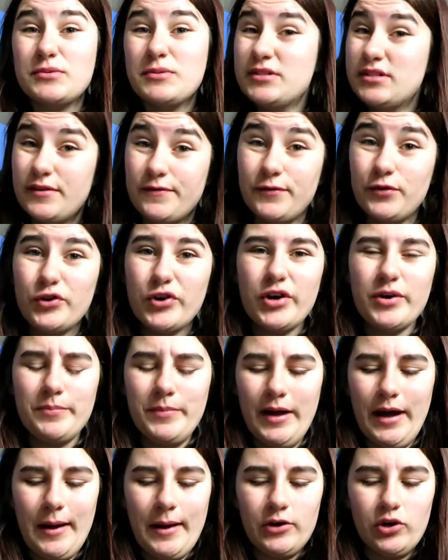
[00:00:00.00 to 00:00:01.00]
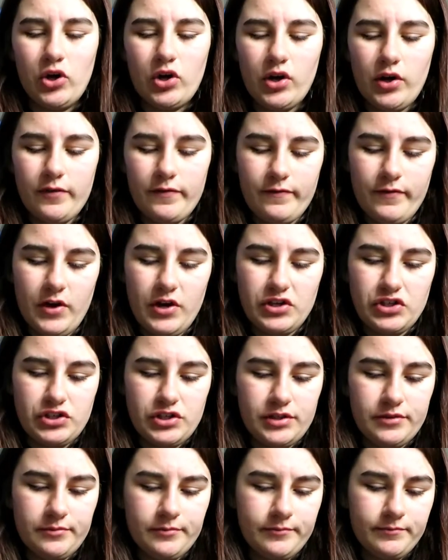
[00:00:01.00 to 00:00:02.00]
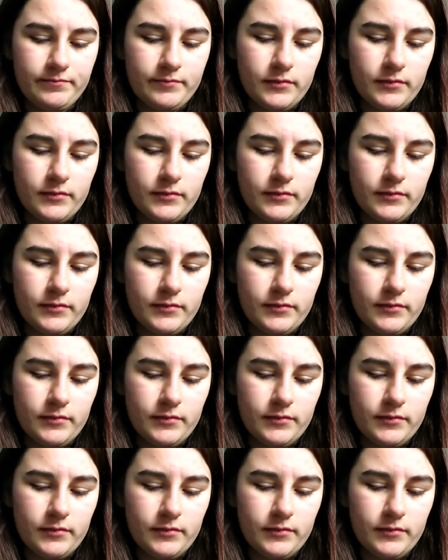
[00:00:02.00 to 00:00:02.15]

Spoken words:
to be Sephora, but a knockoff version.